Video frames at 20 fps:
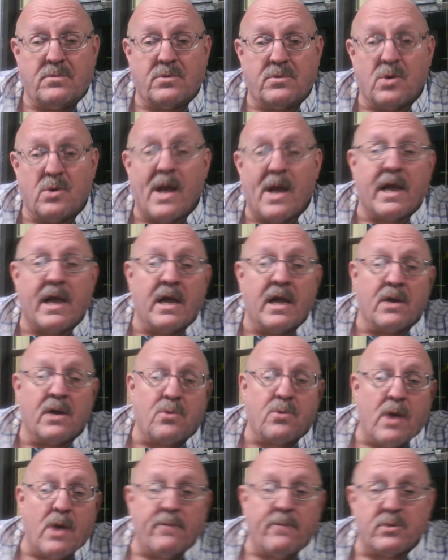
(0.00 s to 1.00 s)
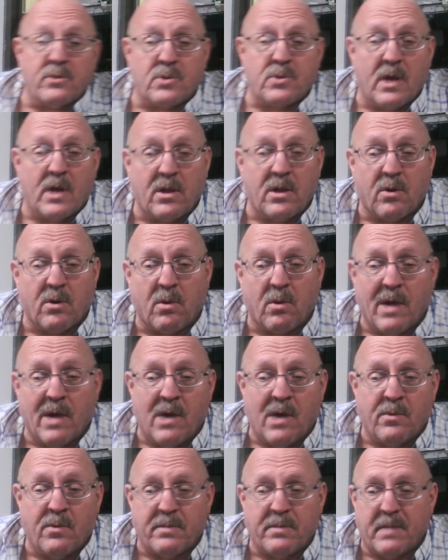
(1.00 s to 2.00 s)
dragging a travel trailer
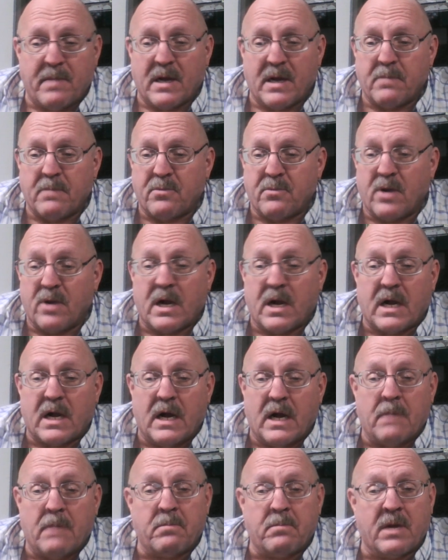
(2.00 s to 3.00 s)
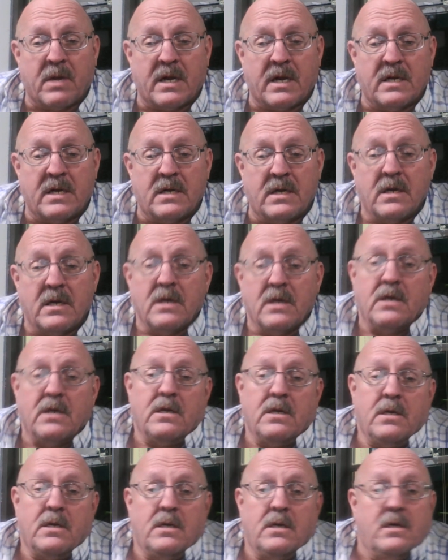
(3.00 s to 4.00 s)
around with a pickup truck, I'm going to
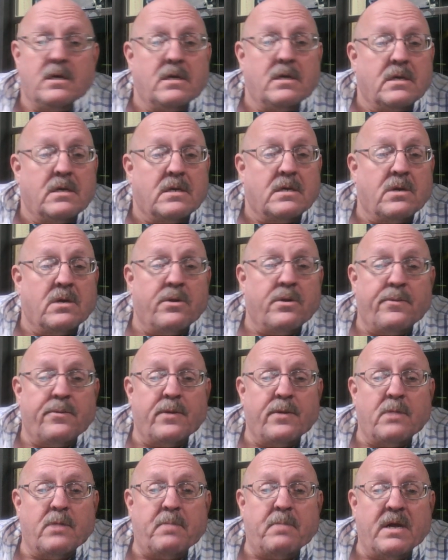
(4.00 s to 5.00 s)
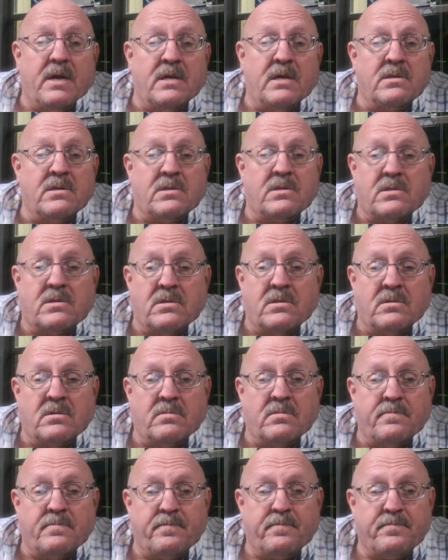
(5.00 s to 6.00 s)
go to the Philippines
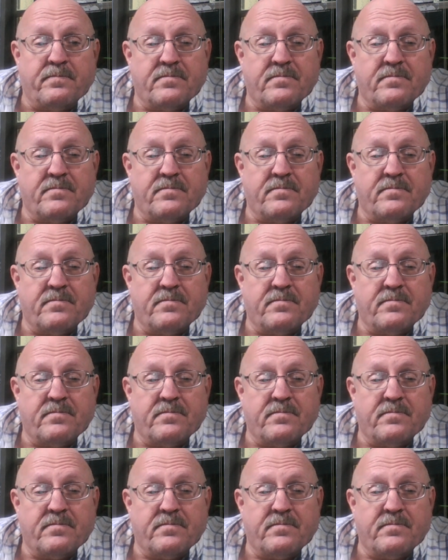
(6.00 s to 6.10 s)
and